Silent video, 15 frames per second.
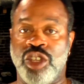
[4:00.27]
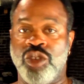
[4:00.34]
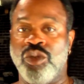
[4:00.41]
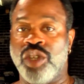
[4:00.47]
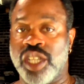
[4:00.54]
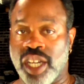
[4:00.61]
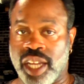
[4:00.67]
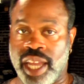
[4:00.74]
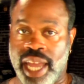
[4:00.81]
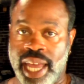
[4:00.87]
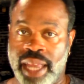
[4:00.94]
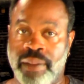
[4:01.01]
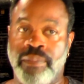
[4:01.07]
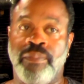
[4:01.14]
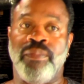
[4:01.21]
you look
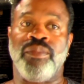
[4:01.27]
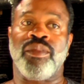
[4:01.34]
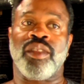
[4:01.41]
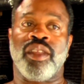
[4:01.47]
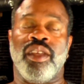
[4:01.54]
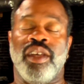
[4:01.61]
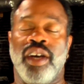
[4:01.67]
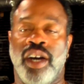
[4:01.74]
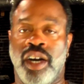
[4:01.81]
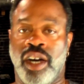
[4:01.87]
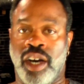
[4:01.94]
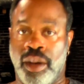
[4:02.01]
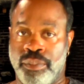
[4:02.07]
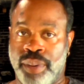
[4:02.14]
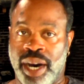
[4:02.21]
at
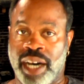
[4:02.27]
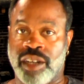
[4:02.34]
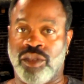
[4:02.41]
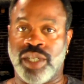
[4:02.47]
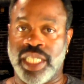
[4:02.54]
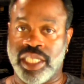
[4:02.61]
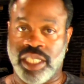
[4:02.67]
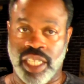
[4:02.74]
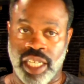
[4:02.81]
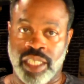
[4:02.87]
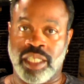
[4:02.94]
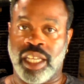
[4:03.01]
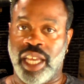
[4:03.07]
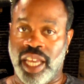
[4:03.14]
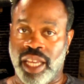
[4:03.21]
a bottle and it
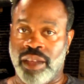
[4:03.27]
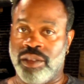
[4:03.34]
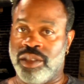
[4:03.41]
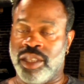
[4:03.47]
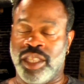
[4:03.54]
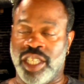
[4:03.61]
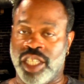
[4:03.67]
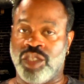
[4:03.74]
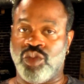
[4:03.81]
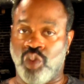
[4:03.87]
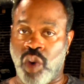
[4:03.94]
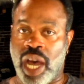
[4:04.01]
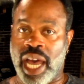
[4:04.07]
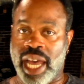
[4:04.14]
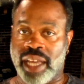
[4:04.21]
says this
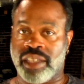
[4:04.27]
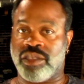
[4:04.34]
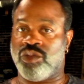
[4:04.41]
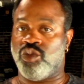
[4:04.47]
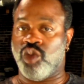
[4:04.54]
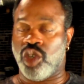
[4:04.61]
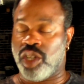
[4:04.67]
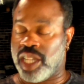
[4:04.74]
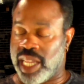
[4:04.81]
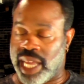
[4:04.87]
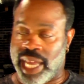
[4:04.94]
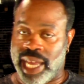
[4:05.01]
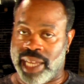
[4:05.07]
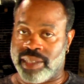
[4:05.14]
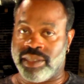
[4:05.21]
wax will
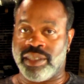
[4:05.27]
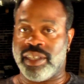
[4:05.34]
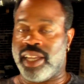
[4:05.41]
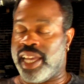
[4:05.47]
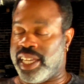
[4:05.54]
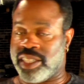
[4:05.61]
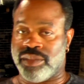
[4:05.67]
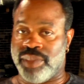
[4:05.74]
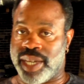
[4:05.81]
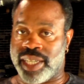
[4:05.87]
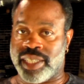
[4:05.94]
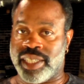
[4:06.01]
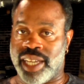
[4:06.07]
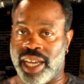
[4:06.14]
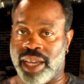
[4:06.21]
last X amount
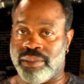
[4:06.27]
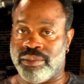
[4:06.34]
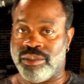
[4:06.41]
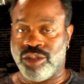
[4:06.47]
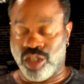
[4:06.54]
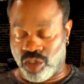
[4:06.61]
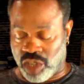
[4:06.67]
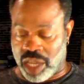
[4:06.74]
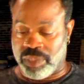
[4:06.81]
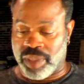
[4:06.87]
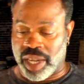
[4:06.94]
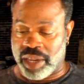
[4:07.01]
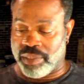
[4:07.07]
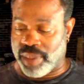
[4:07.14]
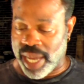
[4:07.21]
of time. So keep
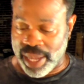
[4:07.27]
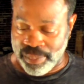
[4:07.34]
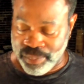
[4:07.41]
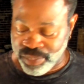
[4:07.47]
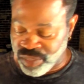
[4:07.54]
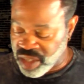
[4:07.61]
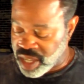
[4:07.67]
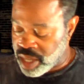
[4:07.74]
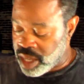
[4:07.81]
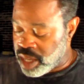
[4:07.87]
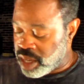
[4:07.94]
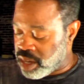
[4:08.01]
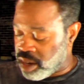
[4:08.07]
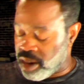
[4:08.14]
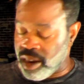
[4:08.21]
that in mind.
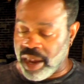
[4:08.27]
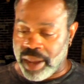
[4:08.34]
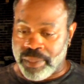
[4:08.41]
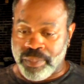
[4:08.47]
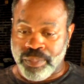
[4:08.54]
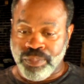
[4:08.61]
All right,